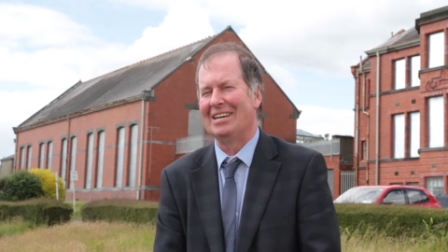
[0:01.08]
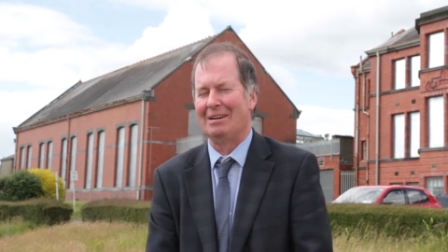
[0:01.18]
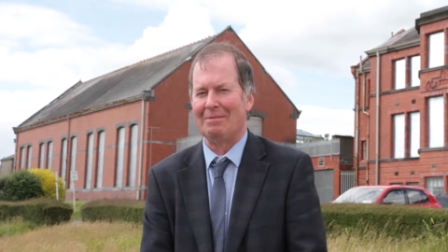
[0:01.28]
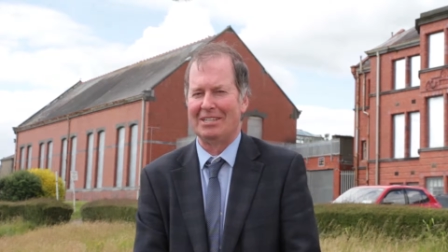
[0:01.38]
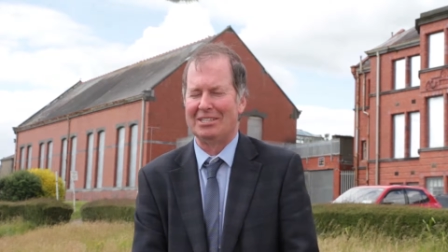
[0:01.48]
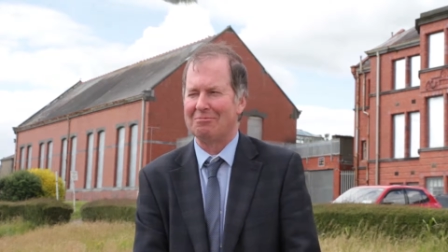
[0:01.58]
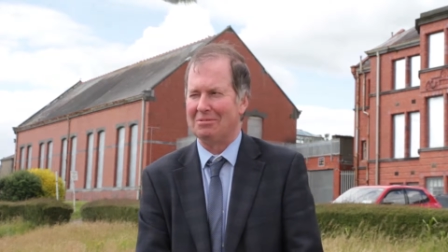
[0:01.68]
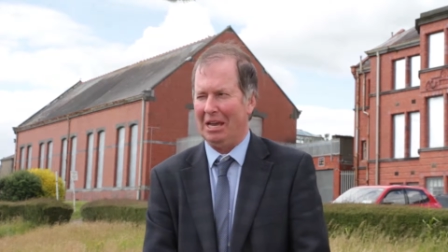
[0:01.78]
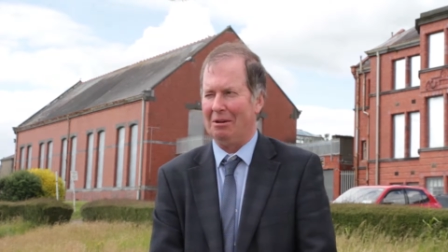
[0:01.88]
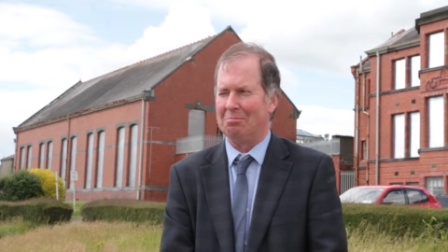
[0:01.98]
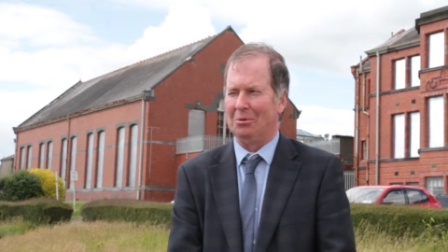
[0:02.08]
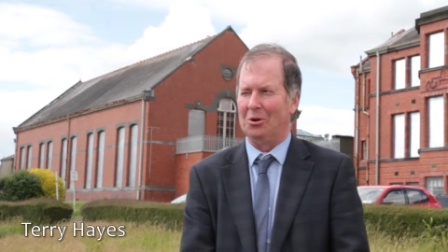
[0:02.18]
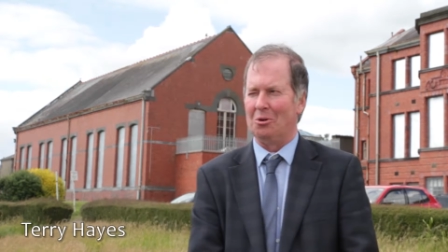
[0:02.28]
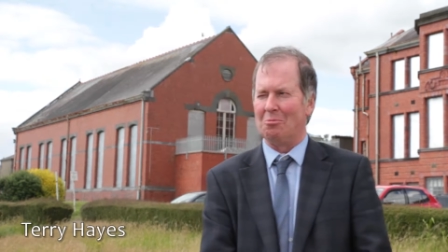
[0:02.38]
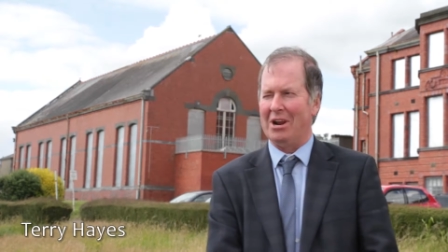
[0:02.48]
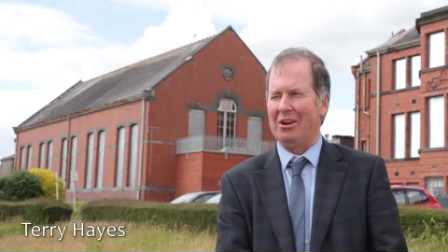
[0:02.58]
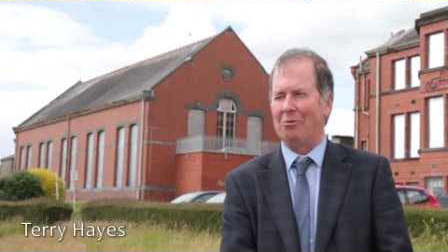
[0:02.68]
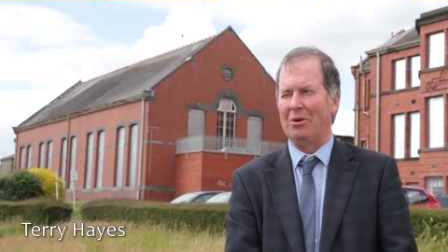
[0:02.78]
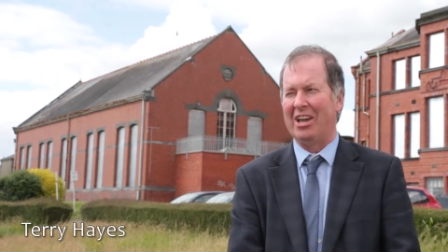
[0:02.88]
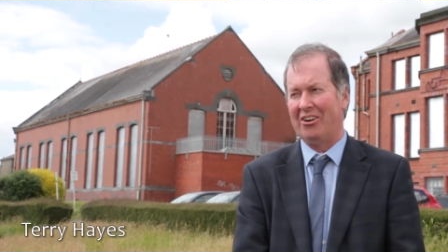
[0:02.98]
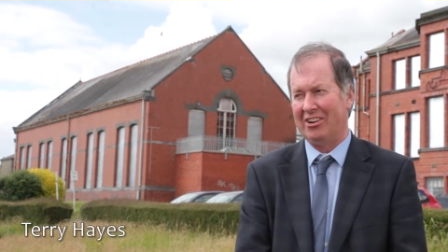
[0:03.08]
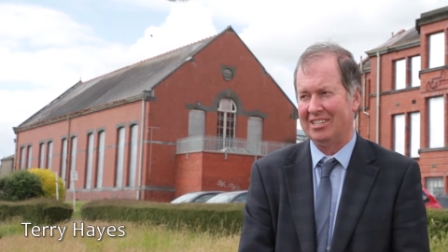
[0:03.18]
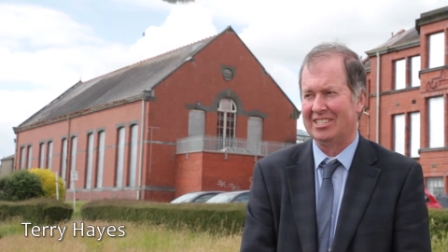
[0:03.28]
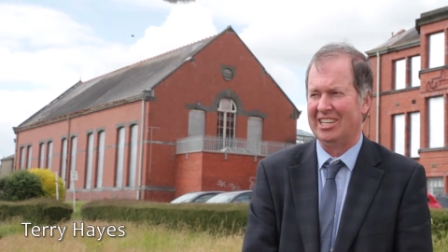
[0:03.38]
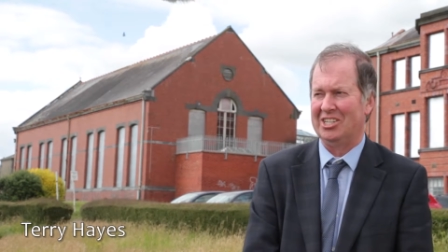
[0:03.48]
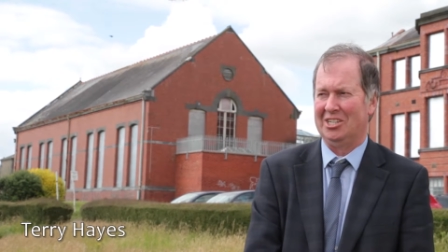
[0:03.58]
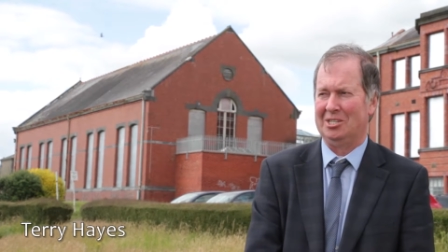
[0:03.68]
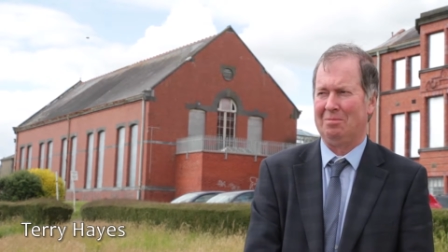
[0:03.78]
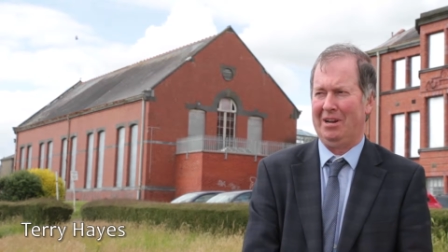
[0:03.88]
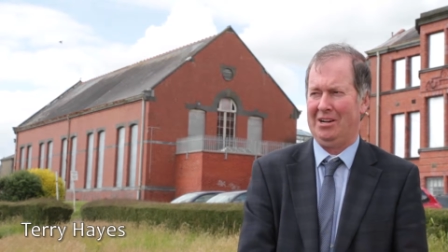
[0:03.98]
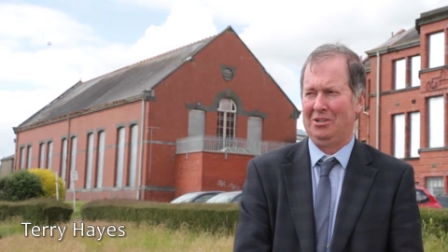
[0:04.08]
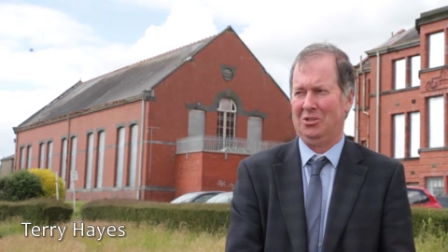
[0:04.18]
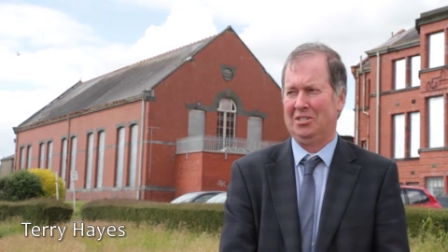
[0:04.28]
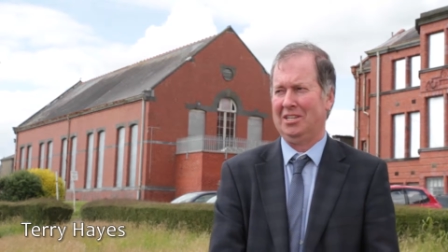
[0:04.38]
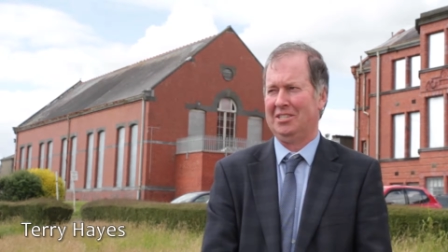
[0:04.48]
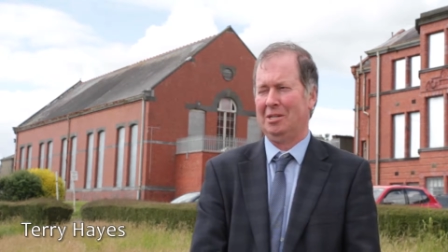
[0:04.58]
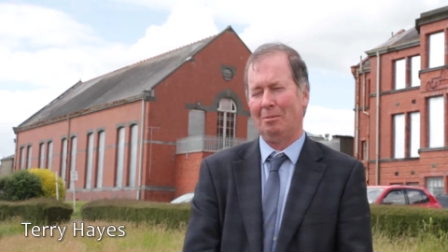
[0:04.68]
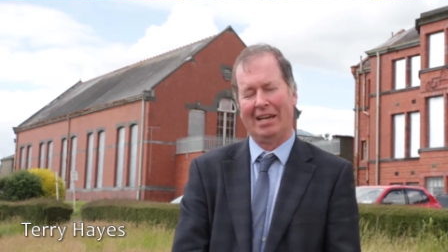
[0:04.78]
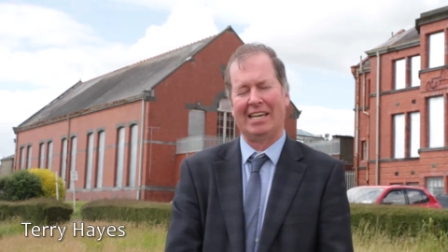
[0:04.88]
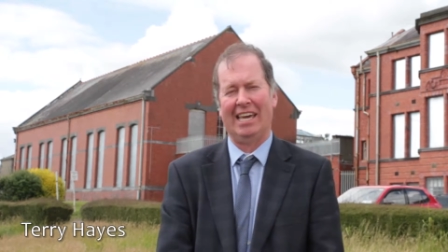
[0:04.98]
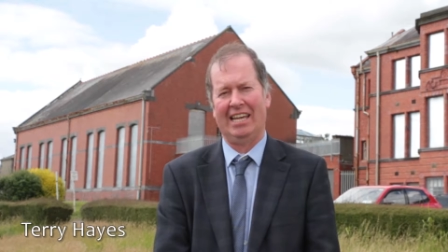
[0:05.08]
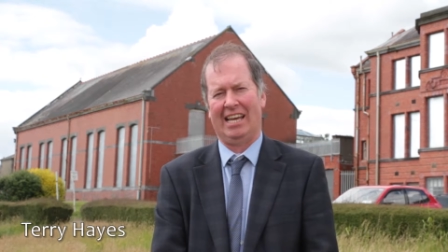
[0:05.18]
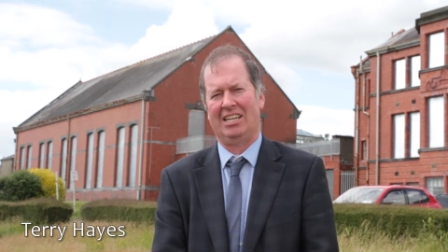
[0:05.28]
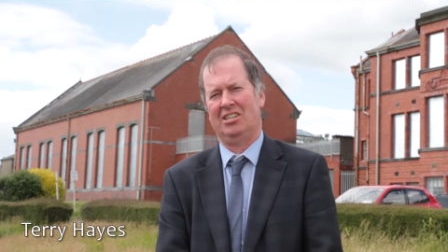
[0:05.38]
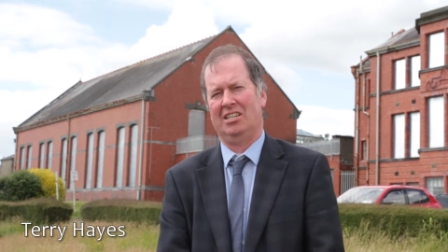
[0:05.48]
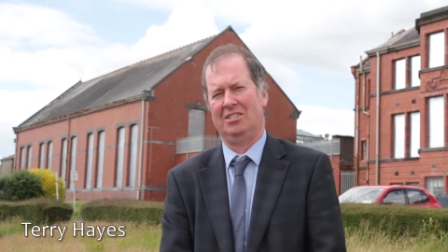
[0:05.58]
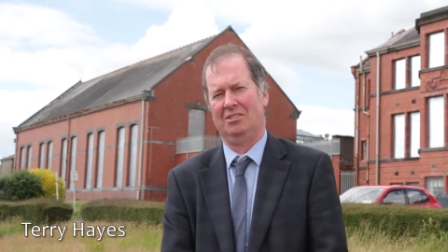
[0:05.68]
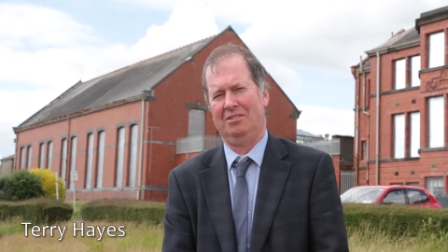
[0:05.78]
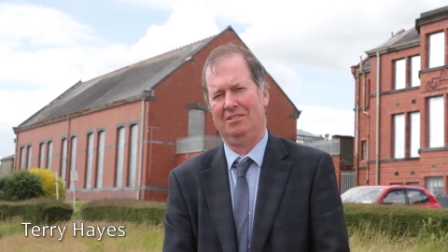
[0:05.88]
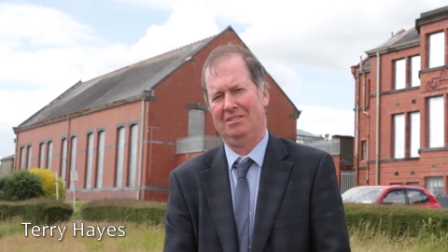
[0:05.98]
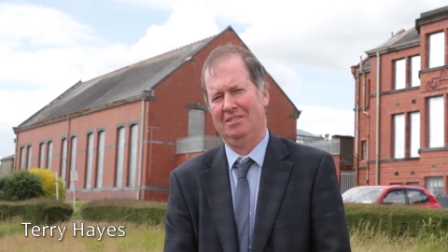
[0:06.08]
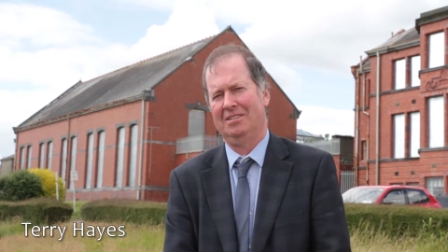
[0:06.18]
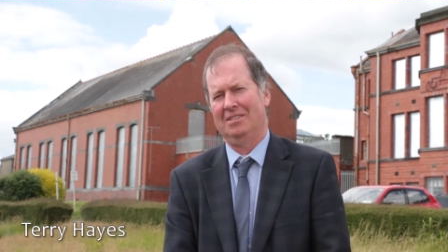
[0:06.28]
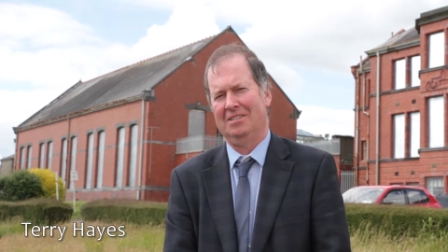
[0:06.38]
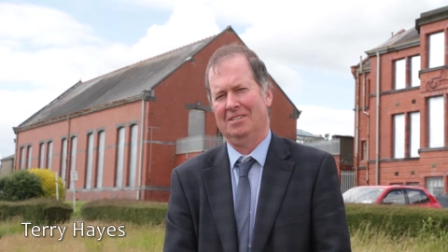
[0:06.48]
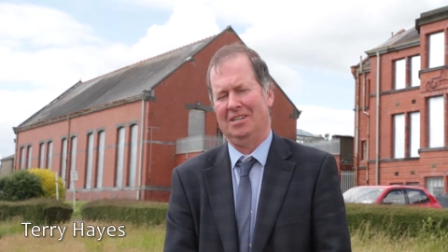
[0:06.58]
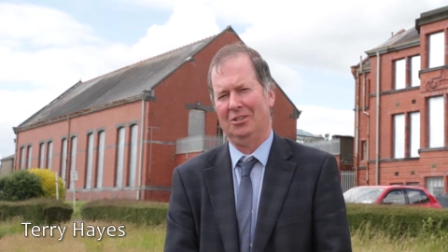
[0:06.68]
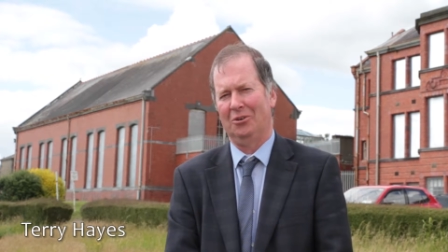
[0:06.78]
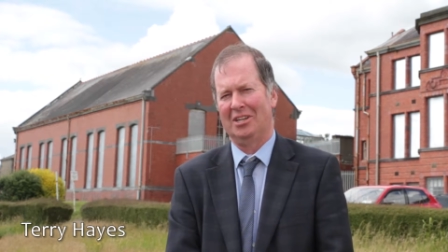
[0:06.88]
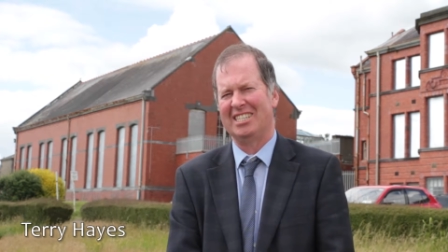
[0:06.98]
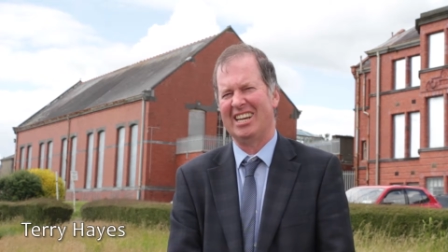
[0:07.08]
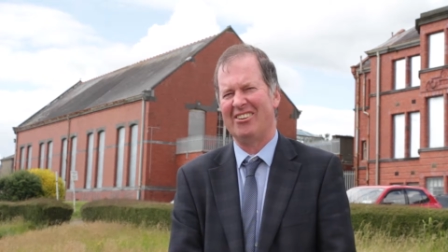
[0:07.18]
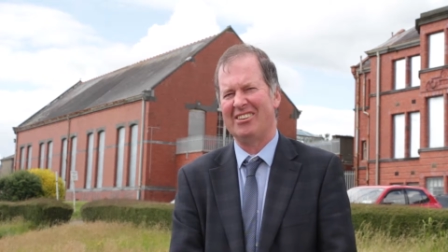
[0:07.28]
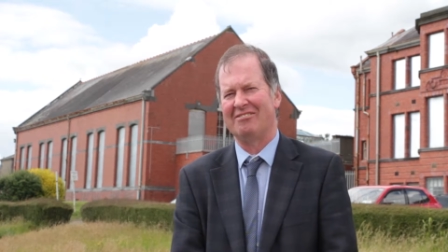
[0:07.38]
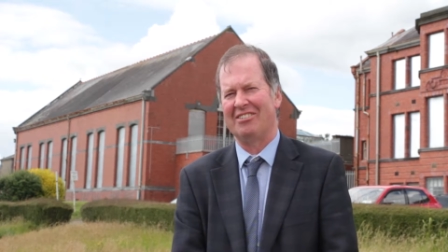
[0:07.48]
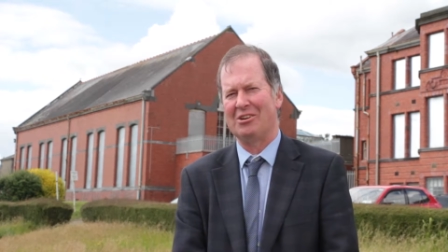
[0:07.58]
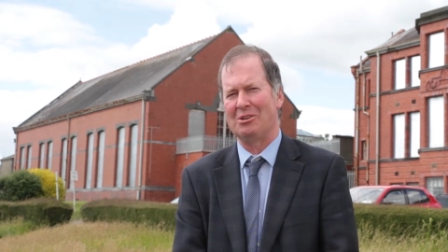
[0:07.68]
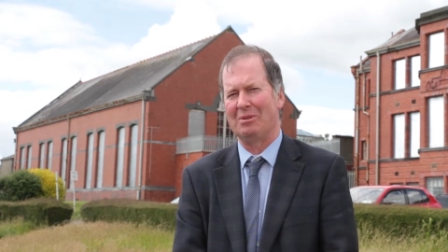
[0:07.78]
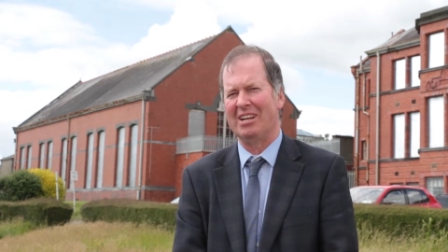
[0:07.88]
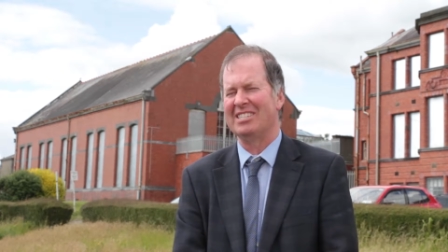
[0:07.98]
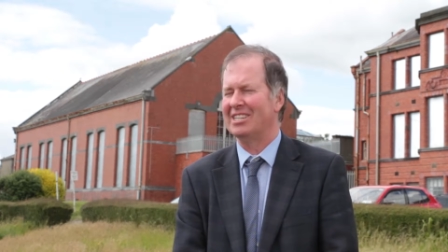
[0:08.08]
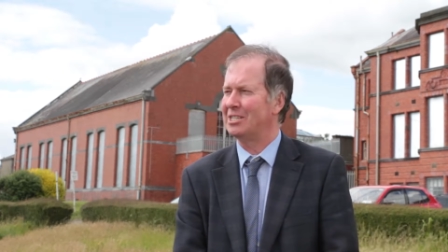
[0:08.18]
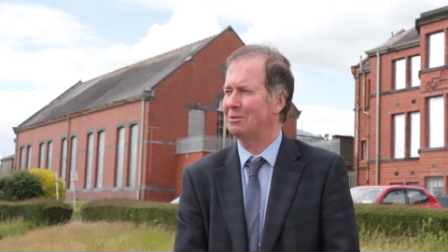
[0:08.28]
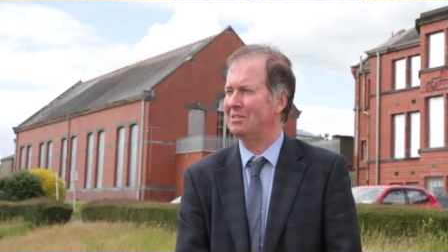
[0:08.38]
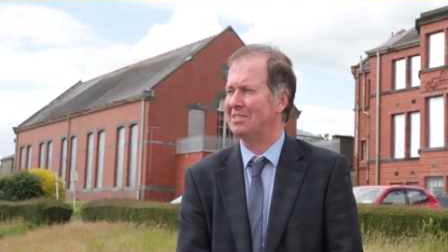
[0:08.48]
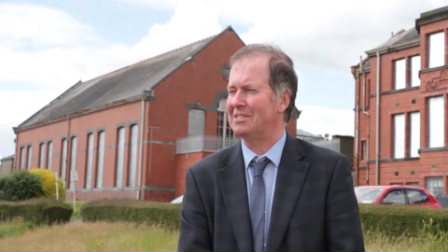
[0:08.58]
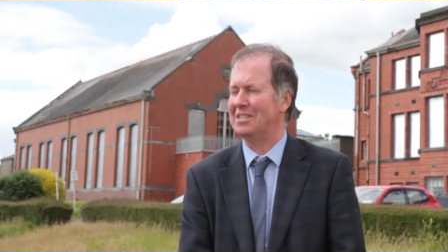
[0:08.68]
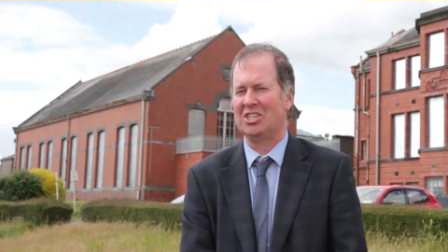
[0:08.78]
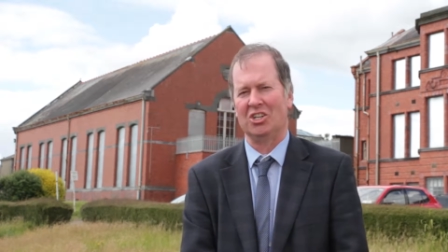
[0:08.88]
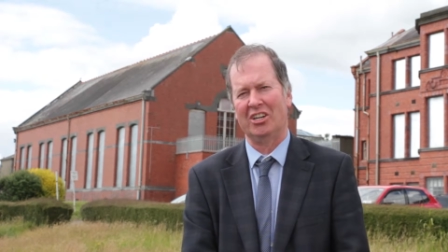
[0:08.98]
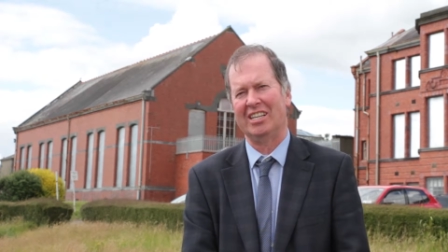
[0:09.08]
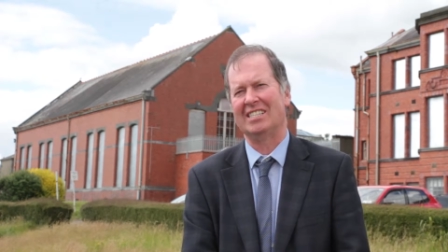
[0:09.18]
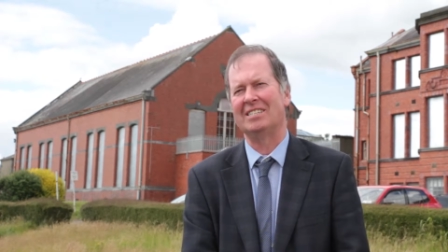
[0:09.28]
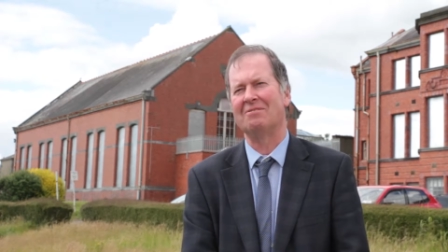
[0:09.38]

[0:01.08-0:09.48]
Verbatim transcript: I'm actually, yeah, born, bred and reared in Saint Johns Park, just outside the back gate actually, so I know this area fairly well since I was a child.